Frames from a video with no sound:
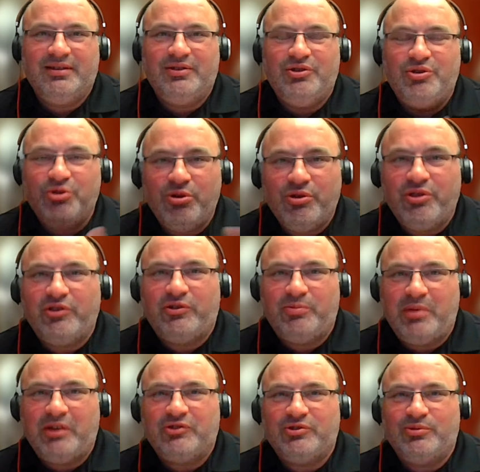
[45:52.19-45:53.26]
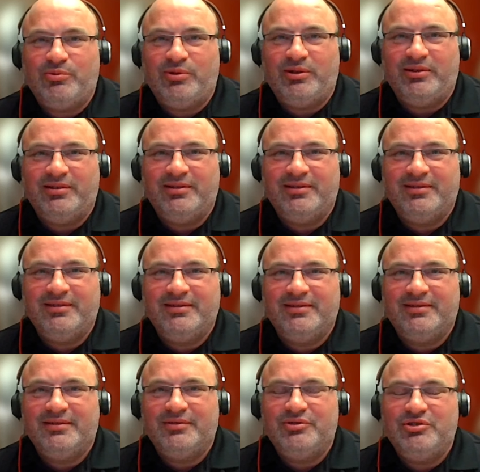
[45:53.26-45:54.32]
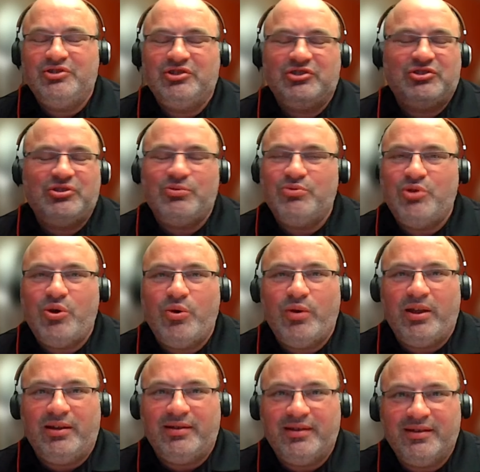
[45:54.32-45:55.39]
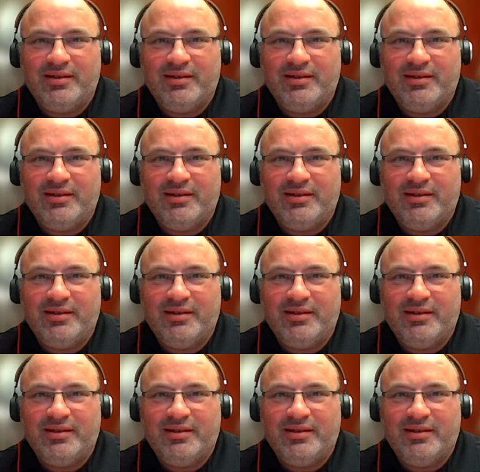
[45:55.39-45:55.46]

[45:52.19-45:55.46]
You're the special one. You just don't know it.